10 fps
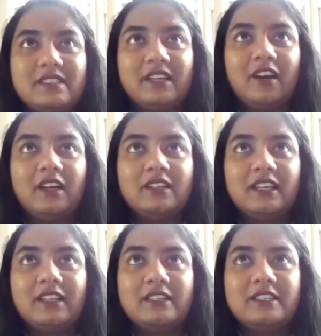Sarah.
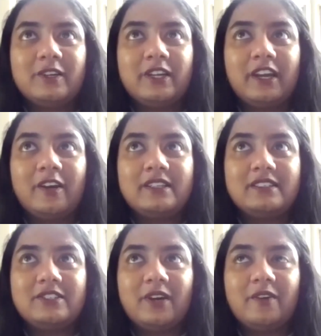Nicholas or Aneera,
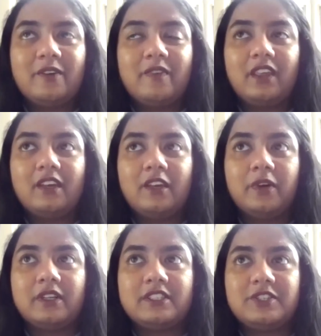did you have anything you
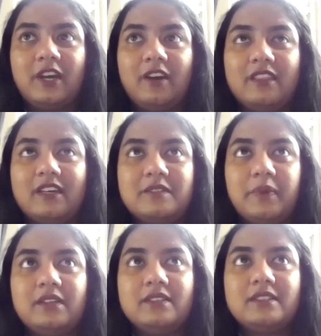wanted to share in that
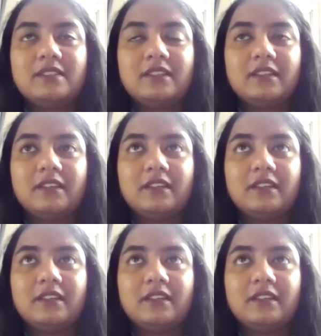space?